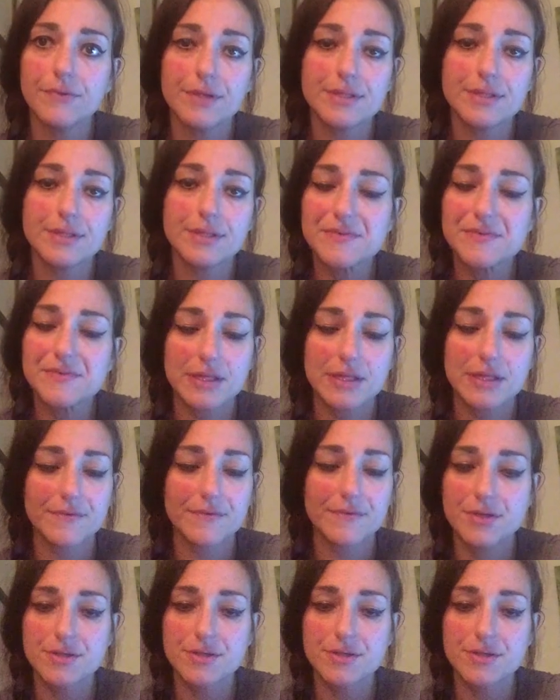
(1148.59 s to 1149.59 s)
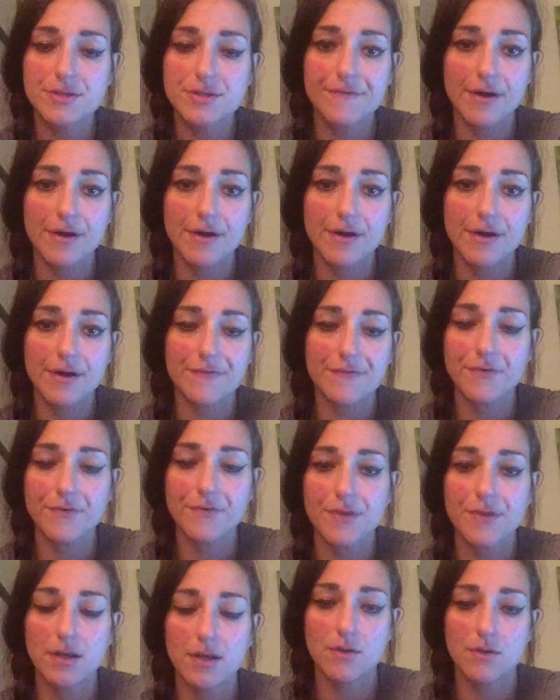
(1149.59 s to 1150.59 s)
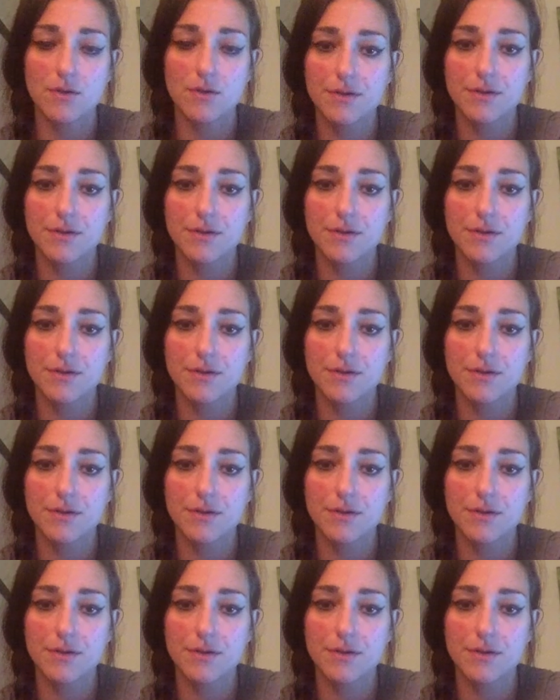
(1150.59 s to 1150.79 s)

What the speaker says: The times we live in are very different than